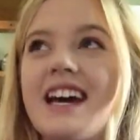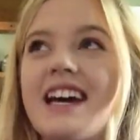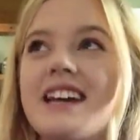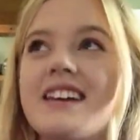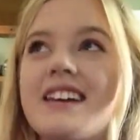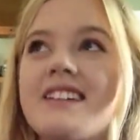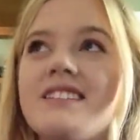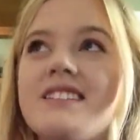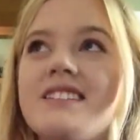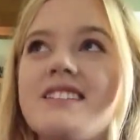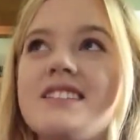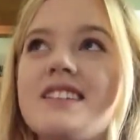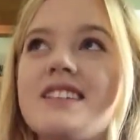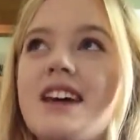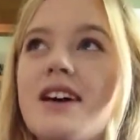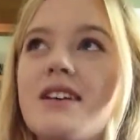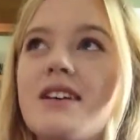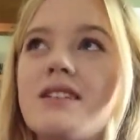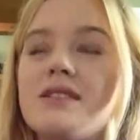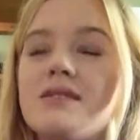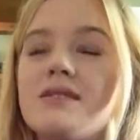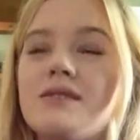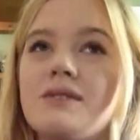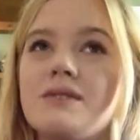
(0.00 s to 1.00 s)
I couldn't
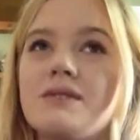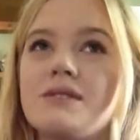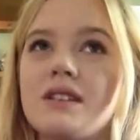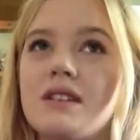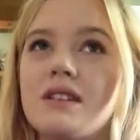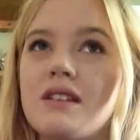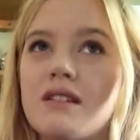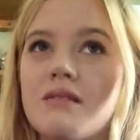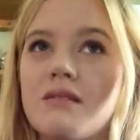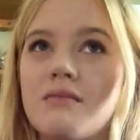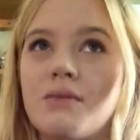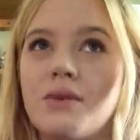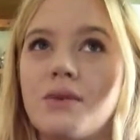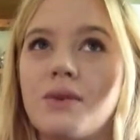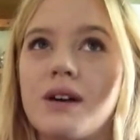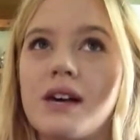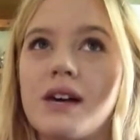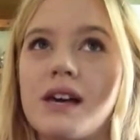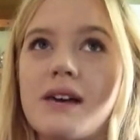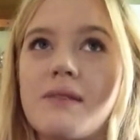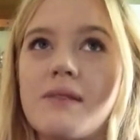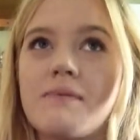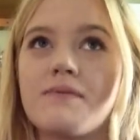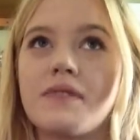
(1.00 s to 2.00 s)
tell if it was a little
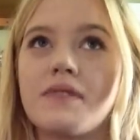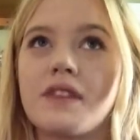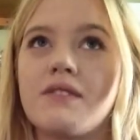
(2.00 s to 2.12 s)
boy,